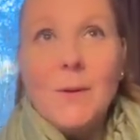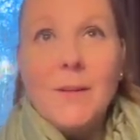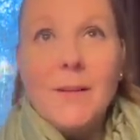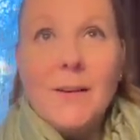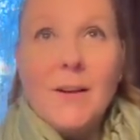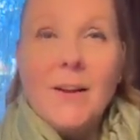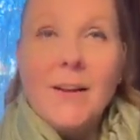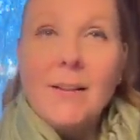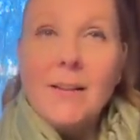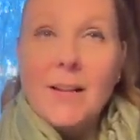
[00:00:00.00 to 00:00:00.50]
and
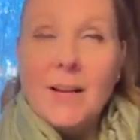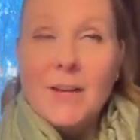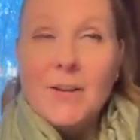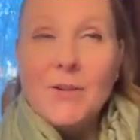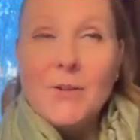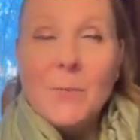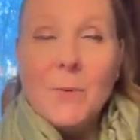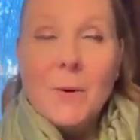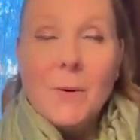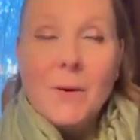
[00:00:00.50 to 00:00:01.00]
at
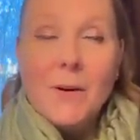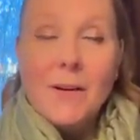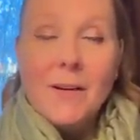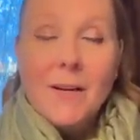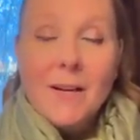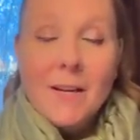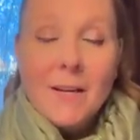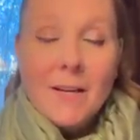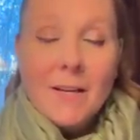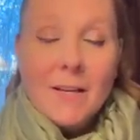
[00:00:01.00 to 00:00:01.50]
lunch we were
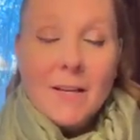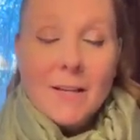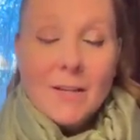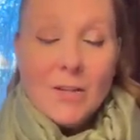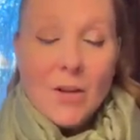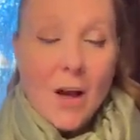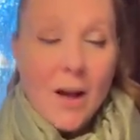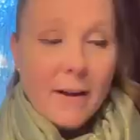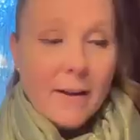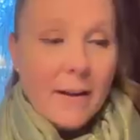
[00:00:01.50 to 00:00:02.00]

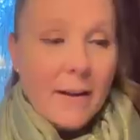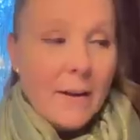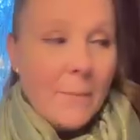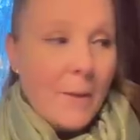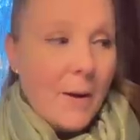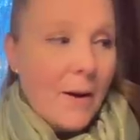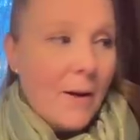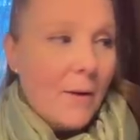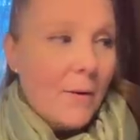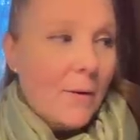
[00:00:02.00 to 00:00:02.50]
talking
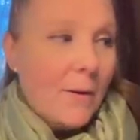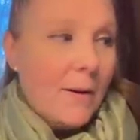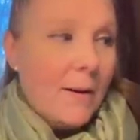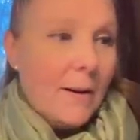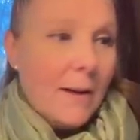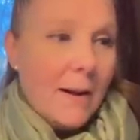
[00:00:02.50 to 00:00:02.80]
about